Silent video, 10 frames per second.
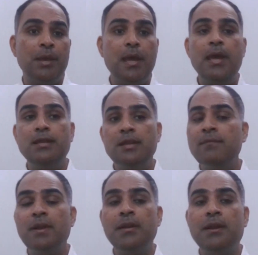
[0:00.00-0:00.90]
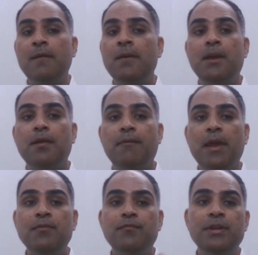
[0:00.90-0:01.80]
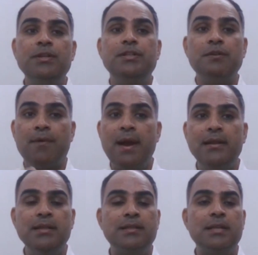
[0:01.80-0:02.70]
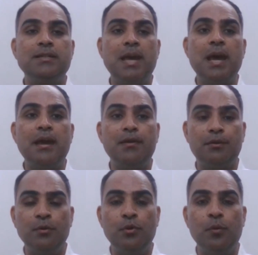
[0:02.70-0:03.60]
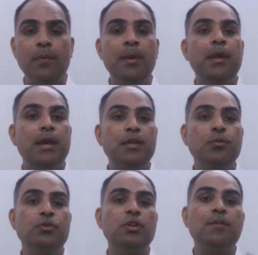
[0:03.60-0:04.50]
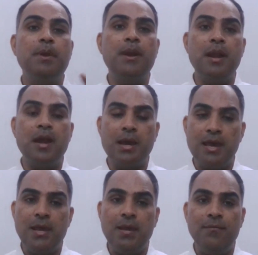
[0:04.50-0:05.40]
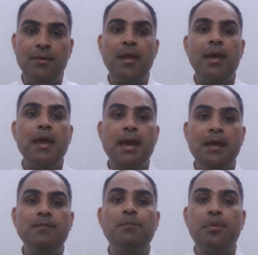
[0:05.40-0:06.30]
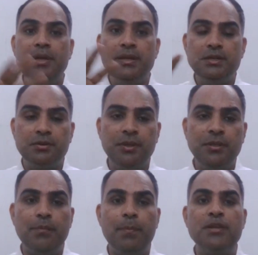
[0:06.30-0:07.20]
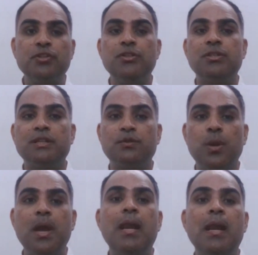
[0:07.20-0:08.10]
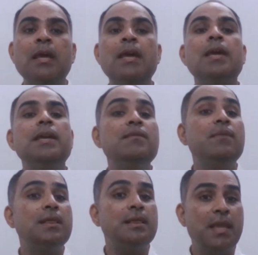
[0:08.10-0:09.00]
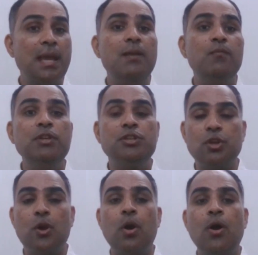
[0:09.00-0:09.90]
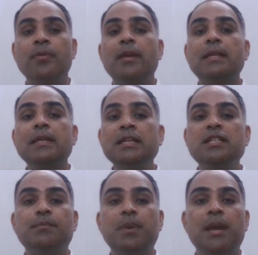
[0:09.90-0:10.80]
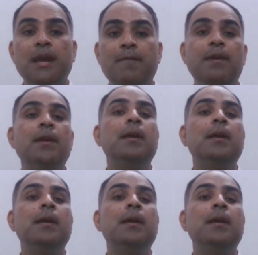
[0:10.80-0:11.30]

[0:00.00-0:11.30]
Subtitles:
And even when we divide this entire group into treatment naive and pre-treated patients as well, even then we saw that each behaved